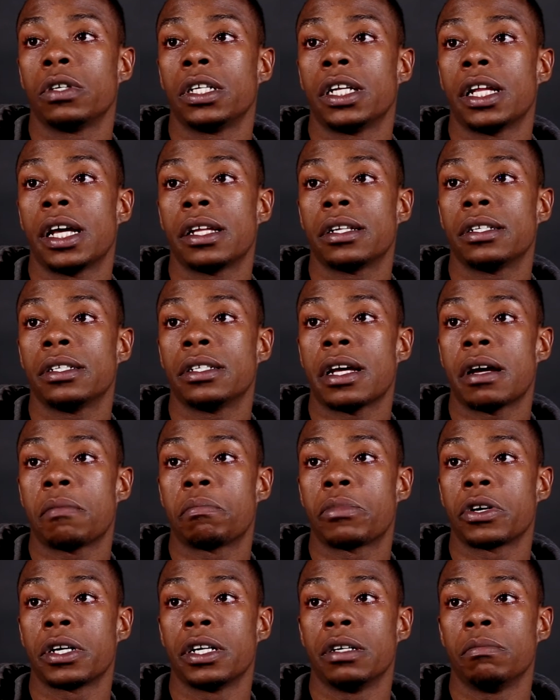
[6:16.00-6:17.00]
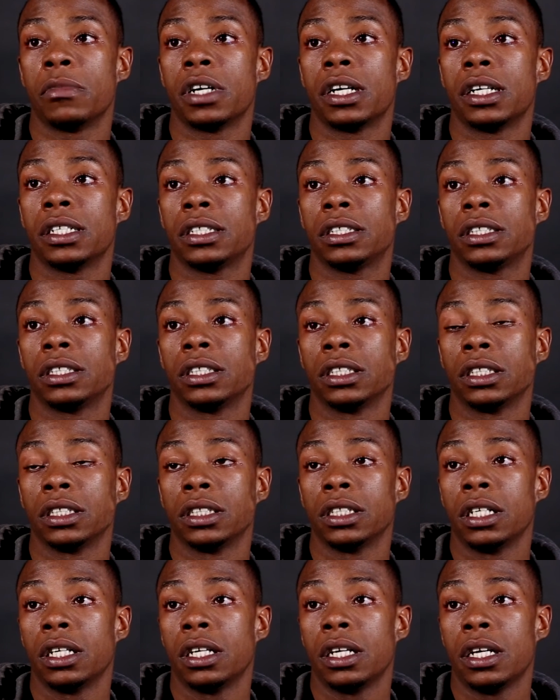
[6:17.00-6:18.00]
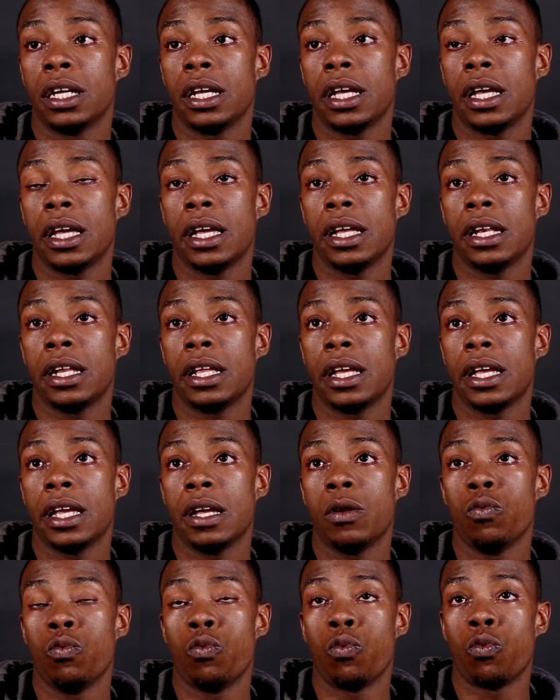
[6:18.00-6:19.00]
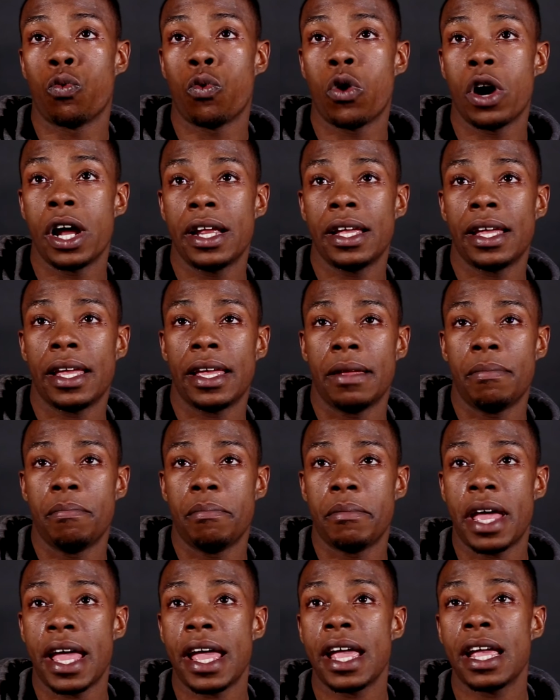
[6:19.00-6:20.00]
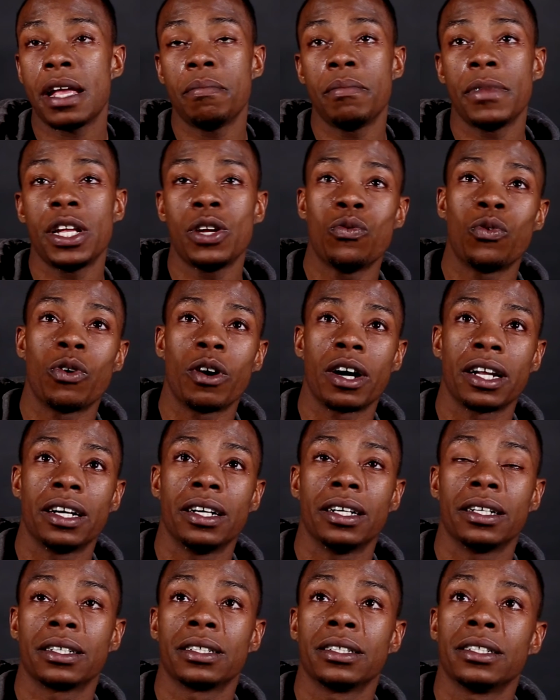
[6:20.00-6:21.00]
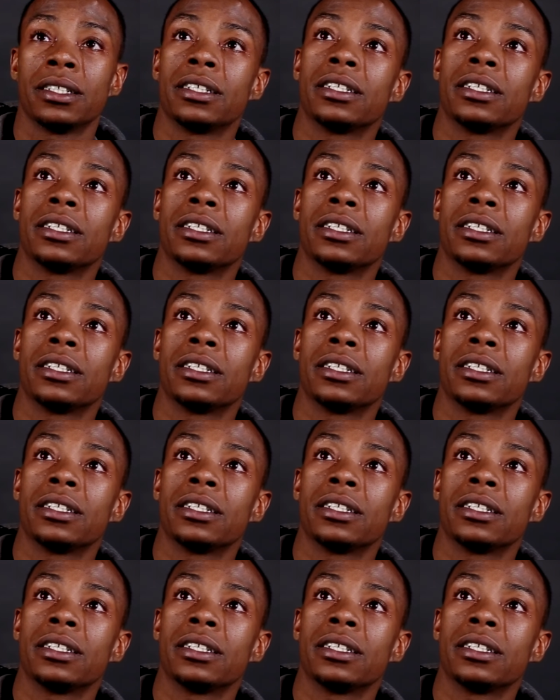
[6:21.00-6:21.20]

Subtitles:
that pretty much it made me wanna